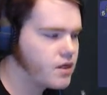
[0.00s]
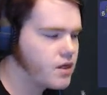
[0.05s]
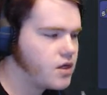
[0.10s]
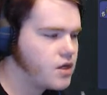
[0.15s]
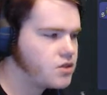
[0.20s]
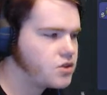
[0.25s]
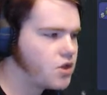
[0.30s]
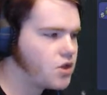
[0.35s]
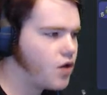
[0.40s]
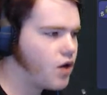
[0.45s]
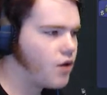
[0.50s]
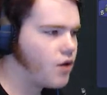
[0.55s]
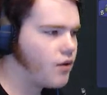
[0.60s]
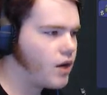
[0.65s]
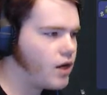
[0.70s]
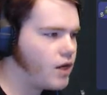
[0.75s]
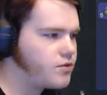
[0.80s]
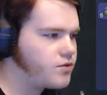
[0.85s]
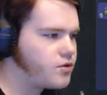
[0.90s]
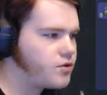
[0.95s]
So I
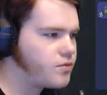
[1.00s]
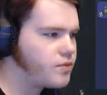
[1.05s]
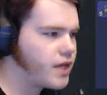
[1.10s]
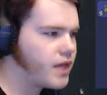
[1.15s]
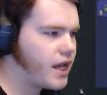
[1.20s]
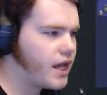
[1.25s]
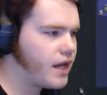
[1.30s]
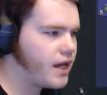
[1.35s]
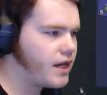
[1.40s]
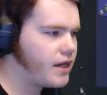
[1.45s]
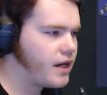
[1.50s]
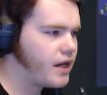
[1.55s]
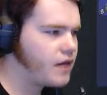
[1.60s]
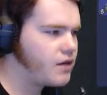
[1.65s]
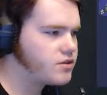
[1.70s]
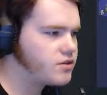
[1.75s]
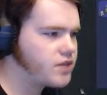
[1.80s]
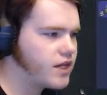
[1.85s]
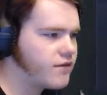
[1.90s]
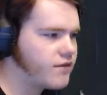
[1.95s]
want to duplicate, I'll
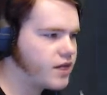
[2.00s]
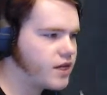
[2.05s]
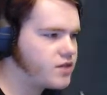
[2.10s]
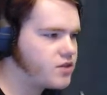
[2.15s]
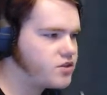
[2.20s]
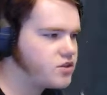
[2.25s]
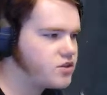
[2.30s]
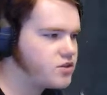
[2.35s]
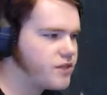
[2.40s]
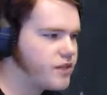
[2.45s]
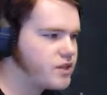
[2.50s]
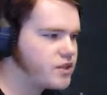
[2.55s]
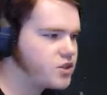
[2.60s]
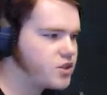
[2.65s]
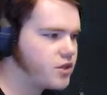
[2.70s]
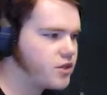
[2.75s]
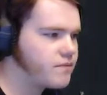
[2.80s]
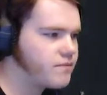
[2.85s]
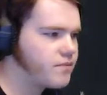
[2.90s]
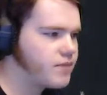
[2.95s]
save again just to make
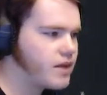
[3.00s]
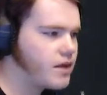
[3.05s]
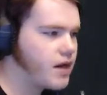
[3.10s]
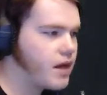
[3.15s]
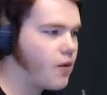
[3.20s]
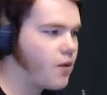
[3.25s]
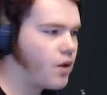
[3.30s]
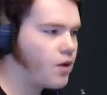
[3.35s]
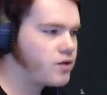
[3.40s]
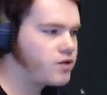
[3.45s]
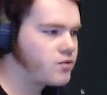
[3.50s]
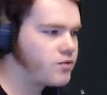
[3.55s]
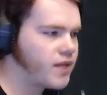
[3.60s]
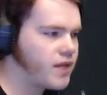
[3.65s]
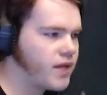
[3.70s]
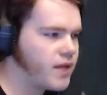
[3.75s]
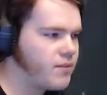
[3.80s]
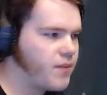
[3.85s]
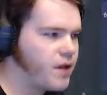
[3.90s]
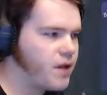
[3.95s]
sure. I want to
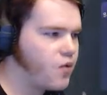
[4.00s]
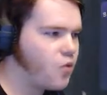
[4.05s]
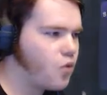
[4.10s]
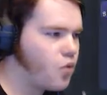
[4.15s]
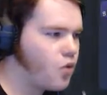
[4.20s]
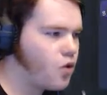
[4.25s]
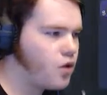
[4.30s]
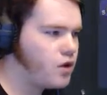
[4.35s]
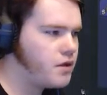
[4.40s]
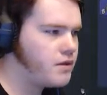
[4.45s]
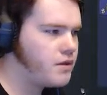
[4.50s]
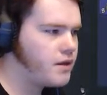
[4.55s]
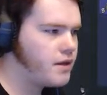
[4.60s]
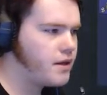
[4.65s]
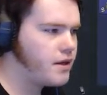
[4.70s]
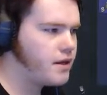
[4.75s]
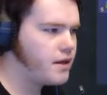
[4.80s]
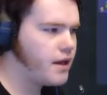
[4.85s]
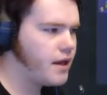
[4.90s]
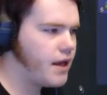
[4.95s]
duplicate my wood
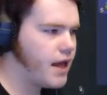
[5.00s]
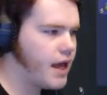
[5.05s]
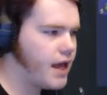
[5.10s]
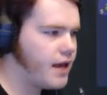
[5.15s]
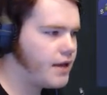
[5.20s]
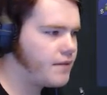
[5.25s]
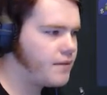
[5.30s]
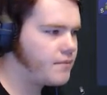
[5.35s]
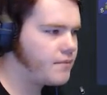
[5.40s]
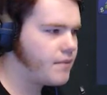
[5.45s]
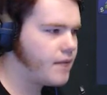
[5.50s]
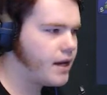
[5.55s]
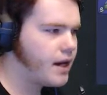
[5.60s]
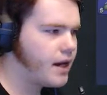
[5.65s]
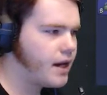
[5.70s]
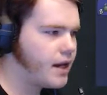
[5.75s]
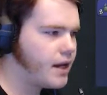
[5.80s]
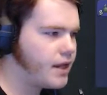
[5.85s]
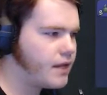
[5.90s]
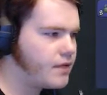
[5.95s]
and
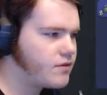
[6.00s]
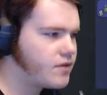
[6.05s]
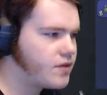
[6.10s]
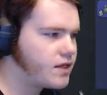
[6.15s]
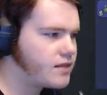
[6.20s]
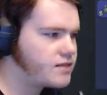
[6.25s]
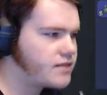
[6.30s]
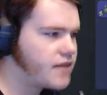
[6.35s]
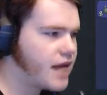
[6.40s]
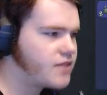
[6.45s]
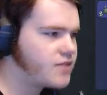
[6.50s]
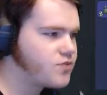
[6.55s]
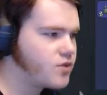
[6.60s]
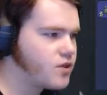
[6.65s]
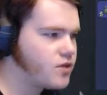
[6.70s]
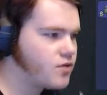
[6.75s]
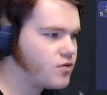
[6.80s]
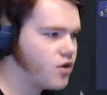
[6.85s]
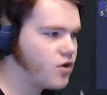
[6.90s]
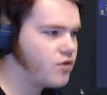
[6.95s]
my things. That's when
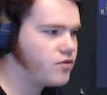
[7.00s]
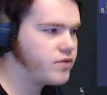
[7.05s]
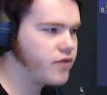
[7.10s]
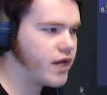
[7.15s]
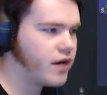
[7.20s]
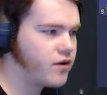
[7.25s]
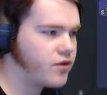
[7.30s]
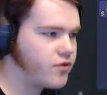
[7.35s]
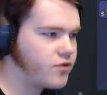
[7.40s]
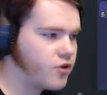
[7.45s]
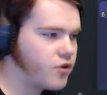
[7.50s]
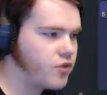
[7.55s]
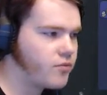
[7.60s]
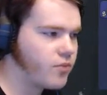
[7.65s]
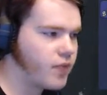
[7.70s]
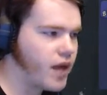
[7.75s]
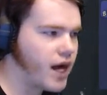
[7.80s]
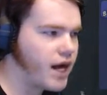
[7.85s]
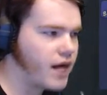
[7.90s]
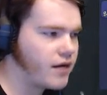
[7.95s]
you throw down a third
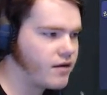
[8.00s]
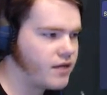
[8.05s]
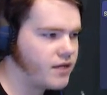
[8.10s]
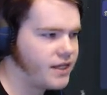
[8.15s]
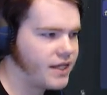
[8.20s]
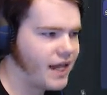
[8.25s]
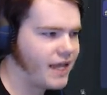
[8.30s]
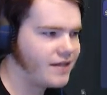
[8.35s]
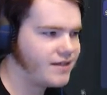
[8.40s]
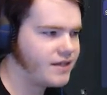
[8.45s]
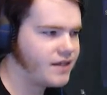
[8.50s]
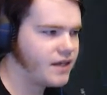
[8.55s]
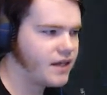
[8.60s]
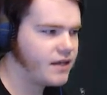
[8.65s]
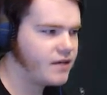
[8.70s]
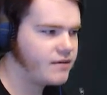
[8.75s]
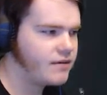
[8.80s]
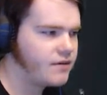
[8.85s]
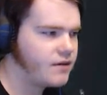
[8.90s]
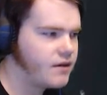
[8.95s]
block, like candy
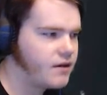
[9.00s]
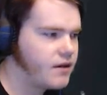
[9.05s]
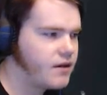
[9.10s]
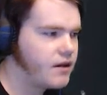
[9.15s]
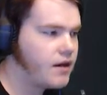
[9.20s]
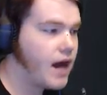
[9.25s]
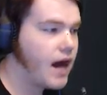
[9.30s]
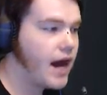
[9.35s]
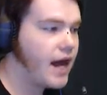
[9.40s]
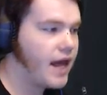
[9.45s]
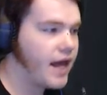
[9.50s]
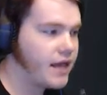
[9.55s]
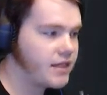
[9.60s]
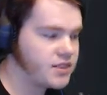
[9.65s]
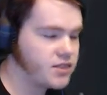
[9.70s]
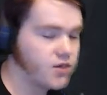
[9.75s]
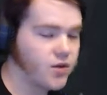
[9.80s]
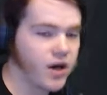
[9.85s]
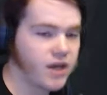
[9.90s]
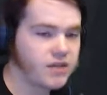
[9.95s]
cane. I
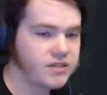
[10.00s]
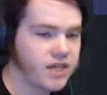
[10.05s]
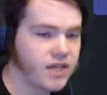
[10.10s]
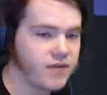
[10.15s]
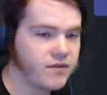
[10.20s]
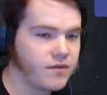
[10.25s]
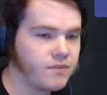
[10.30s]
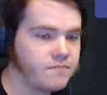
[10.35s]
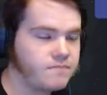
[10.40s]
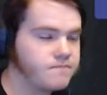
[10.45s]
exit without saving.